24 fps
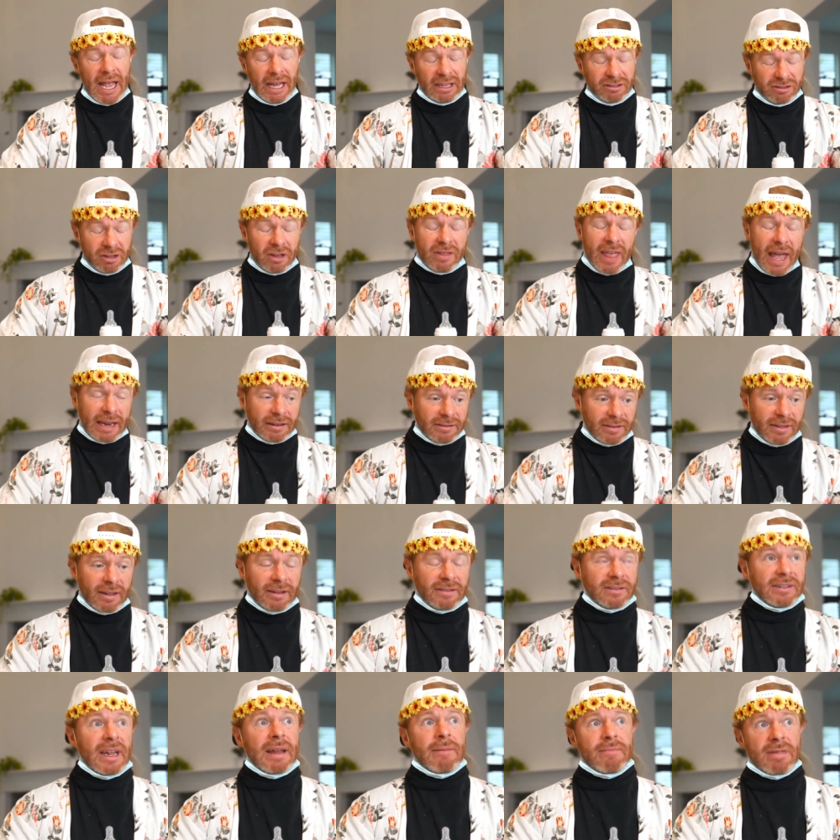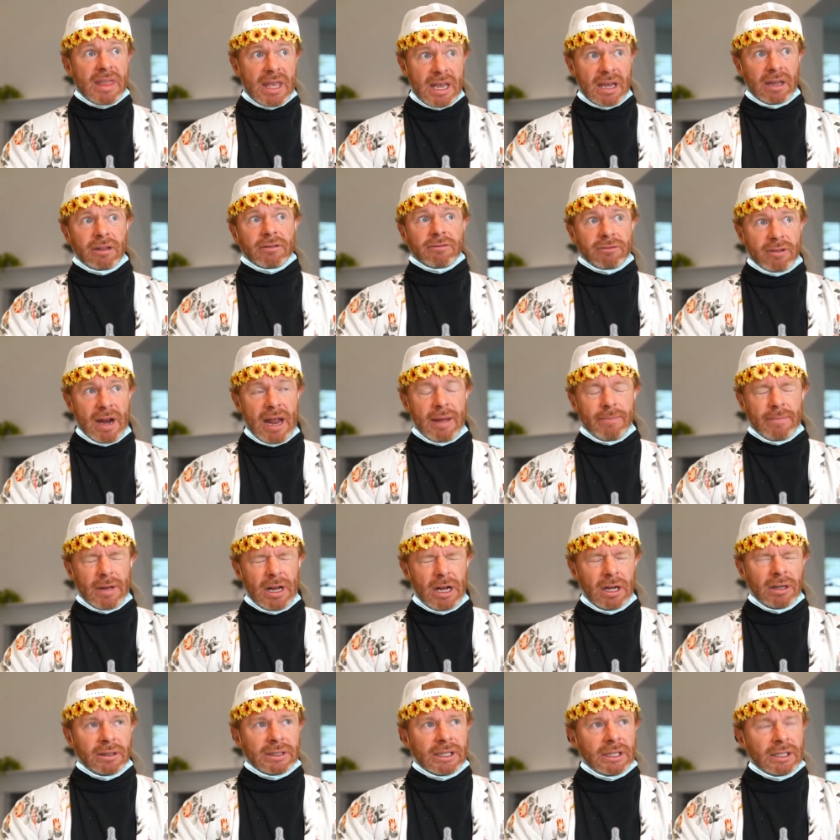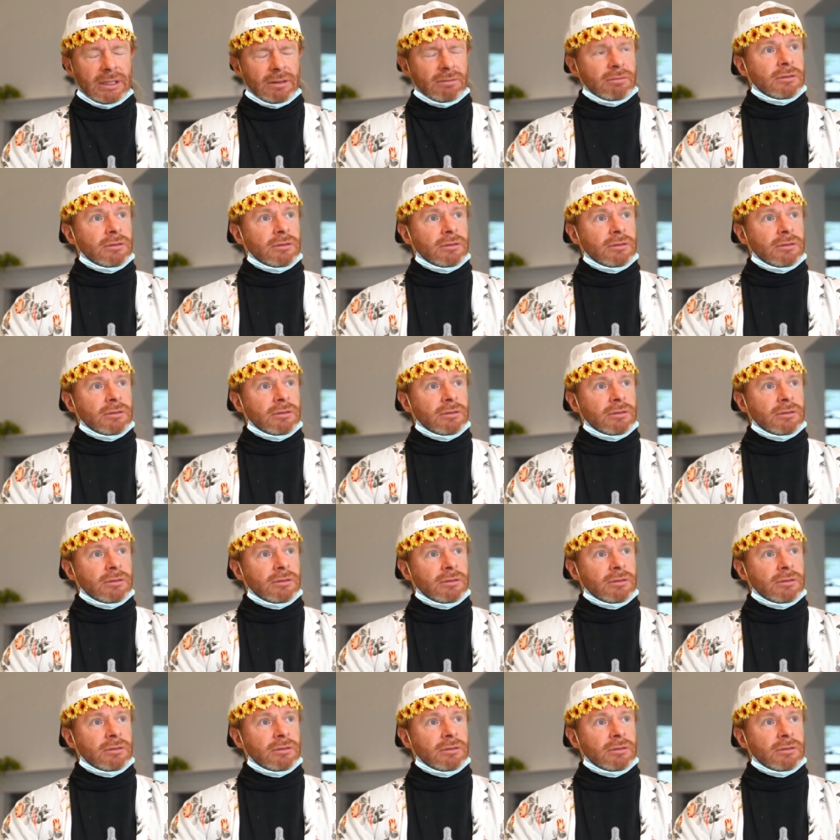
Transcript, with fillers: So that's the same thing as rape, only